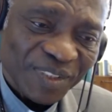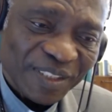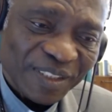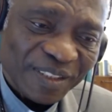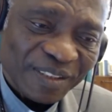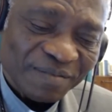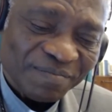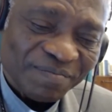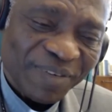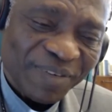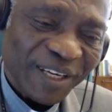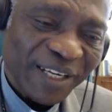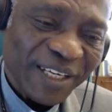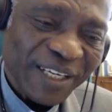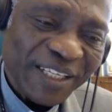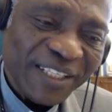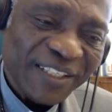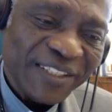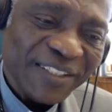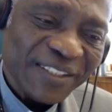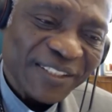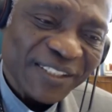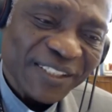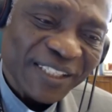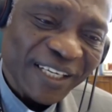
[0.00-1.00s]
but he
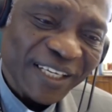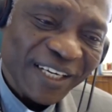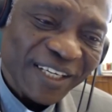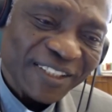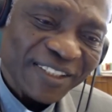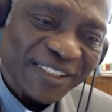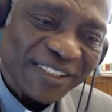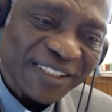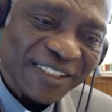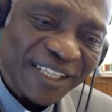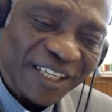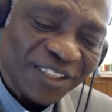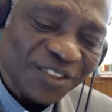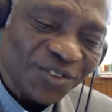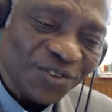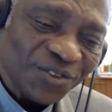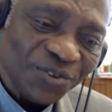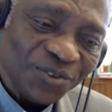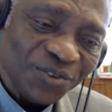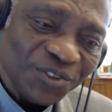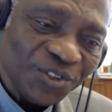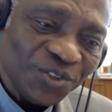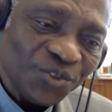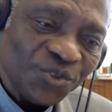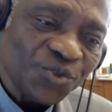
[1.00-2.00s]
decides not
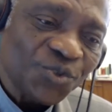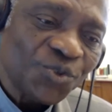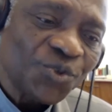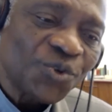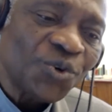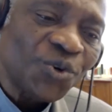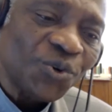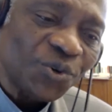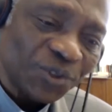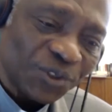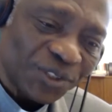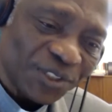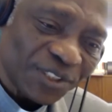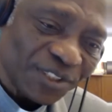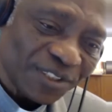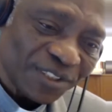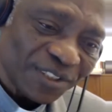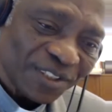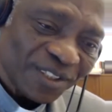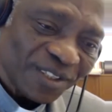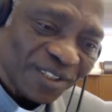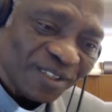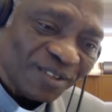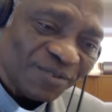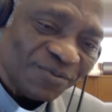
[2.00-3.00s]
only to quote
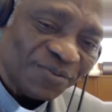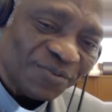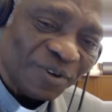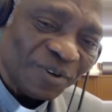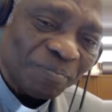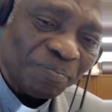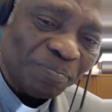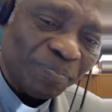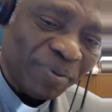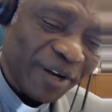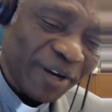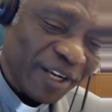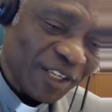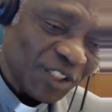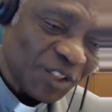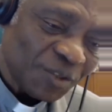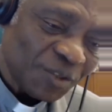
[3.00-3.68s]
from past